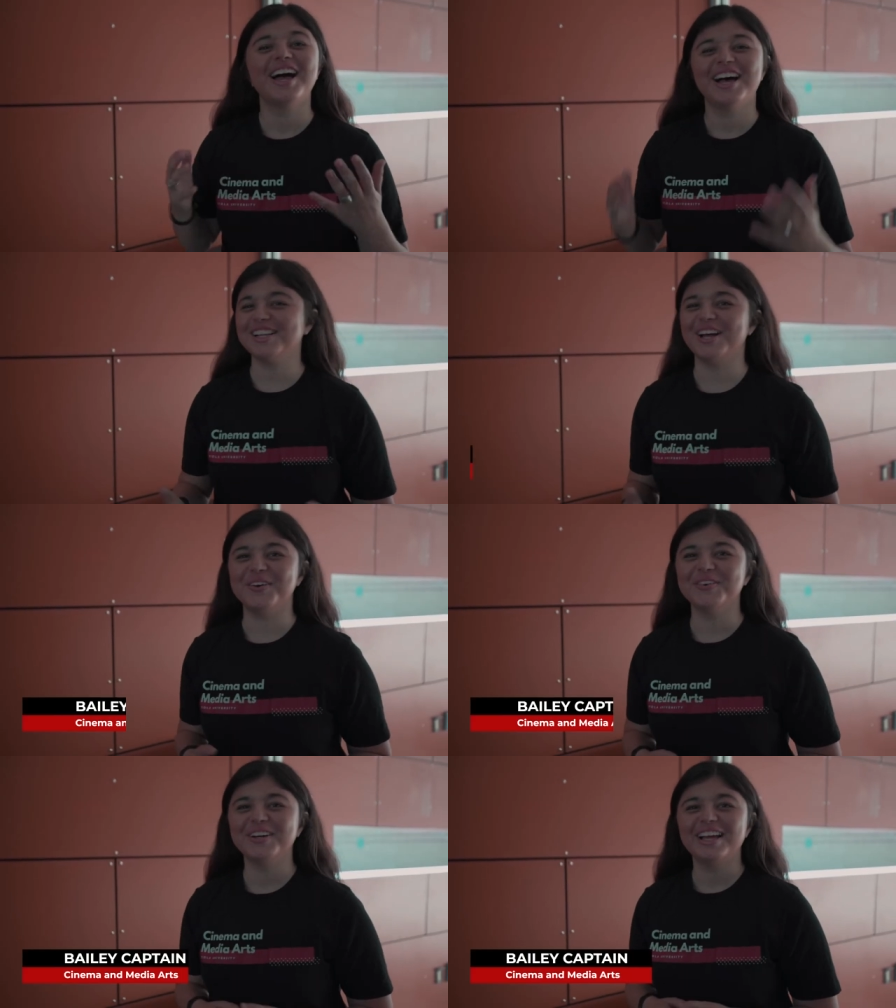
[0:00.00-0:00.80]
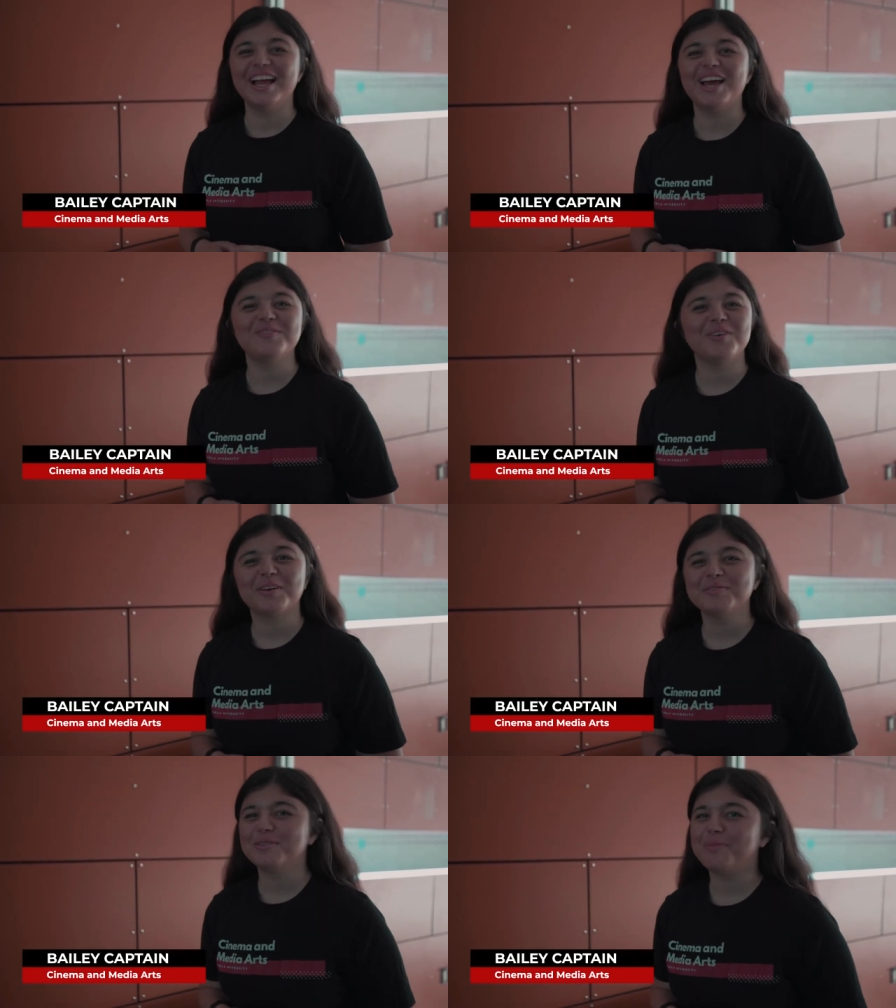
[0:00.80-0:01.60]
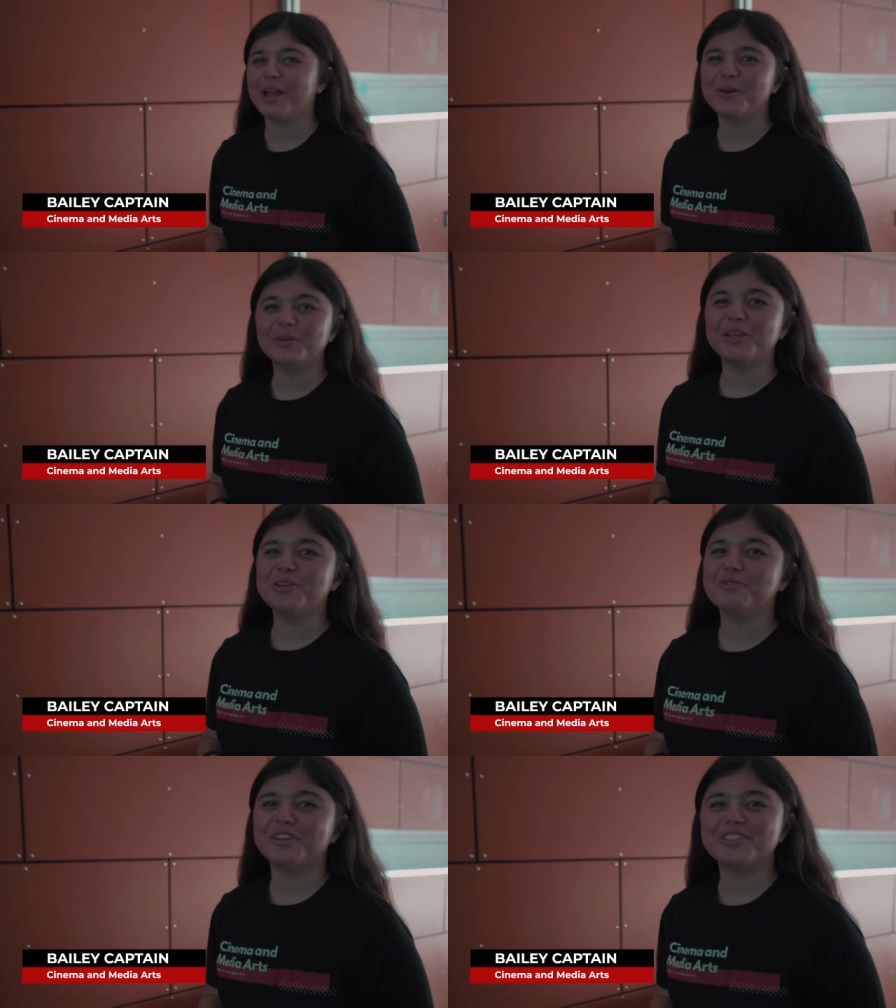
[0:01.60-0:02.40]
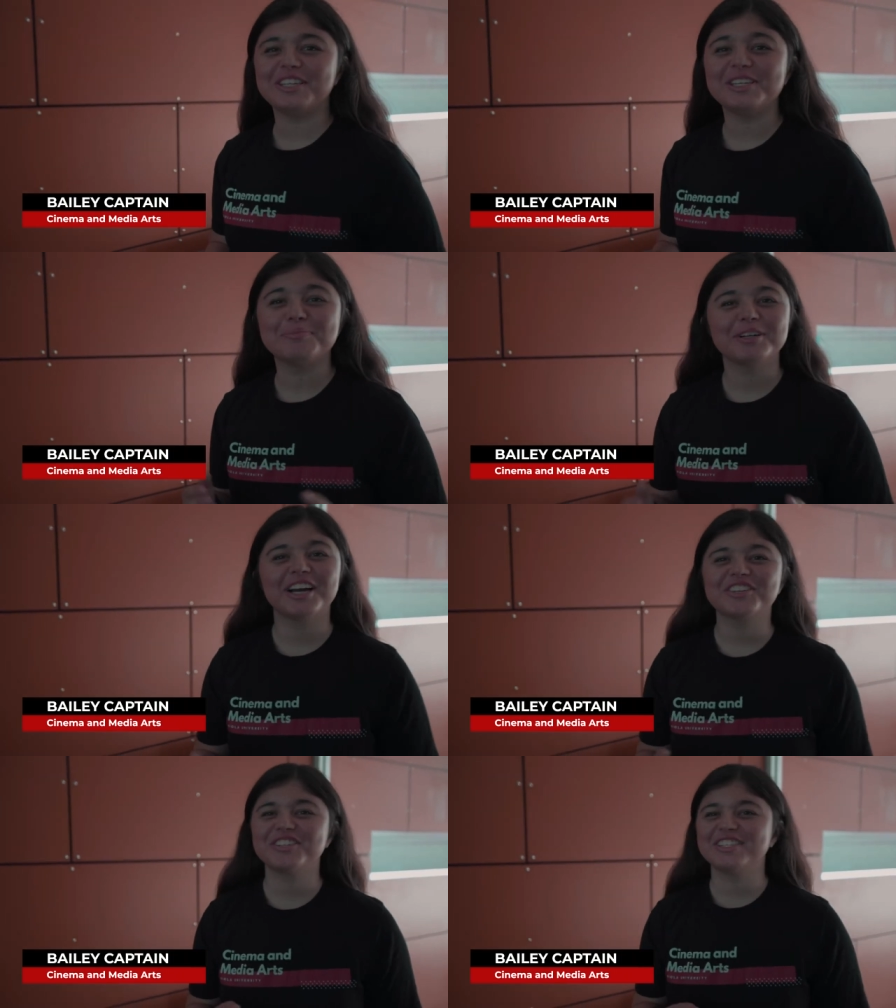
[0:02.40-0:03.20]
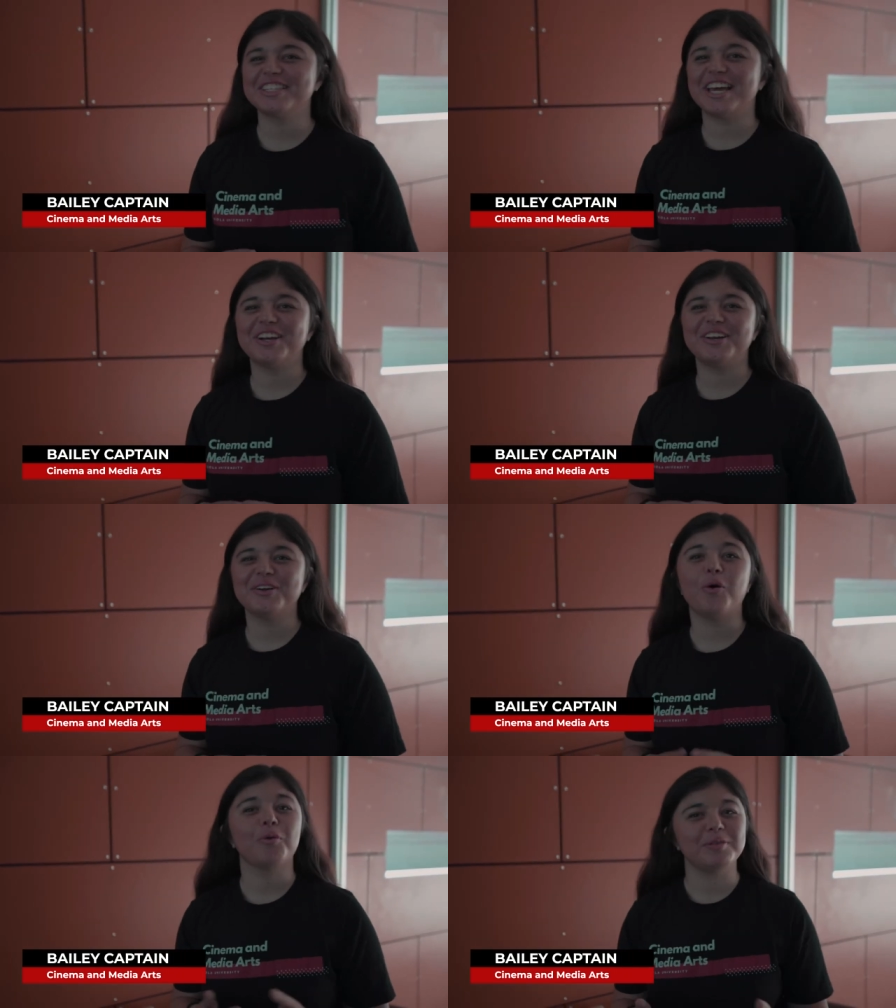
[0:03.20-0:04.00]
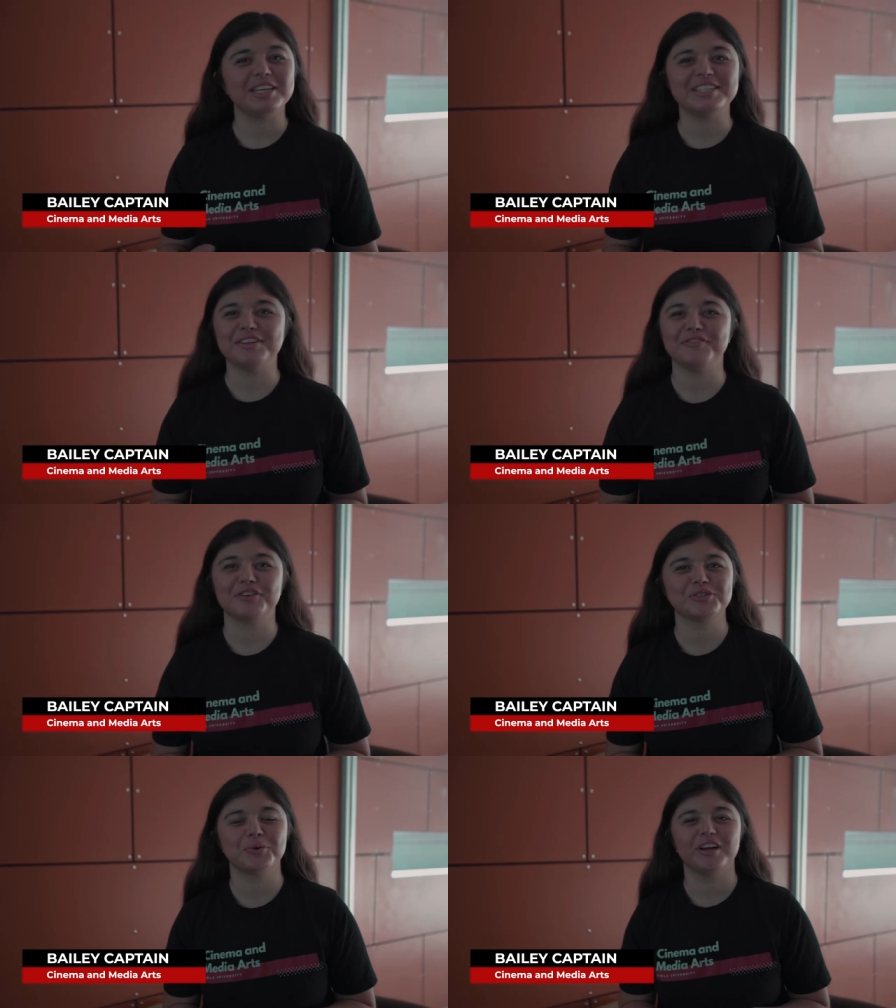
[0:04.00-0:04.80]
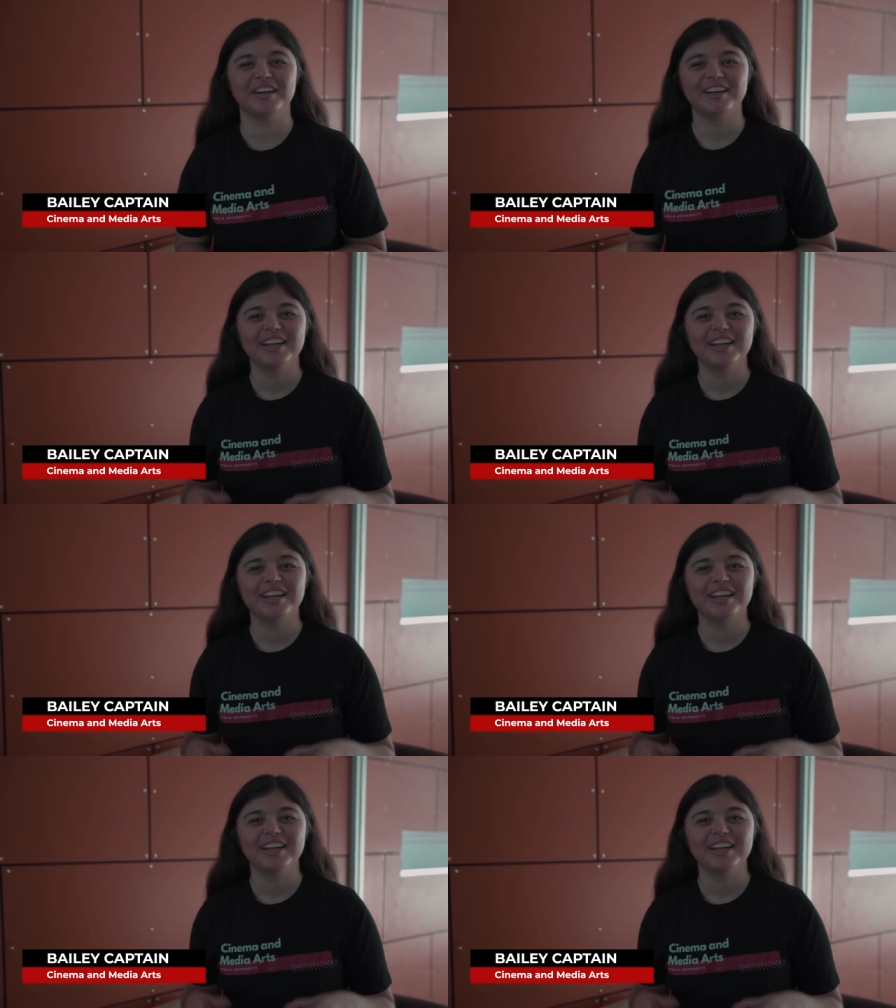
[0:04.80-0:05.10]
Hello, and welcome to Biola University's Production Center, or PC for short.